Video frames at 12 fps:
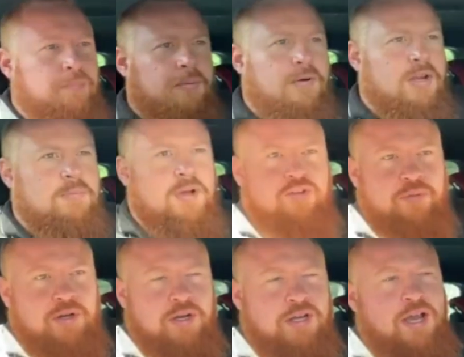pretty much
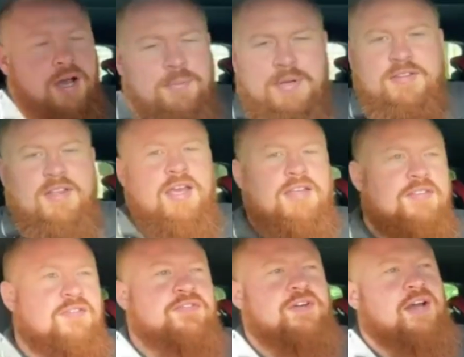within a couple of
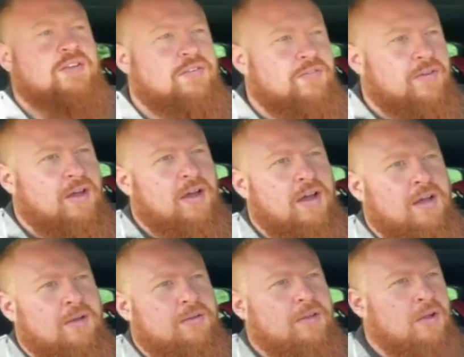days, in fact, of
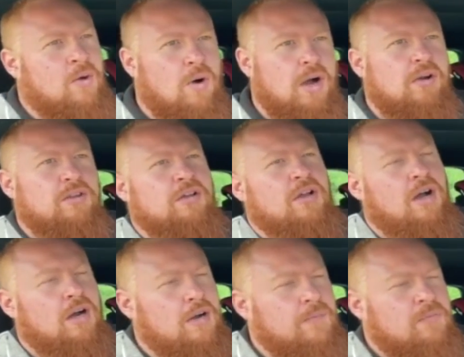acquiring the
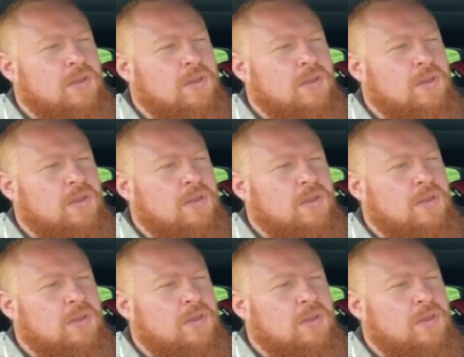car,